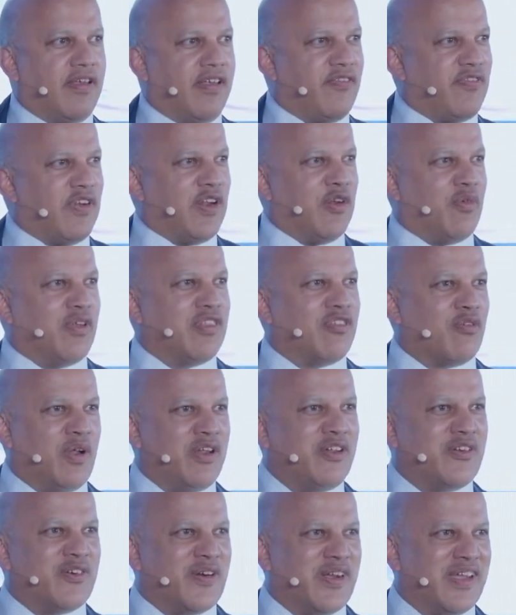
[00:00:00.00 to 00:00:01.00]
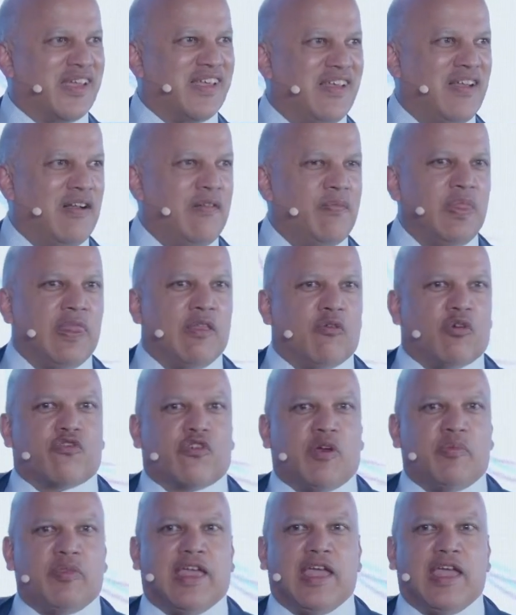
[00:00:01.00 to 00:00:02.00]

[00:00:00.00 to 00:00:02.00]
if anyone's wondering, was from the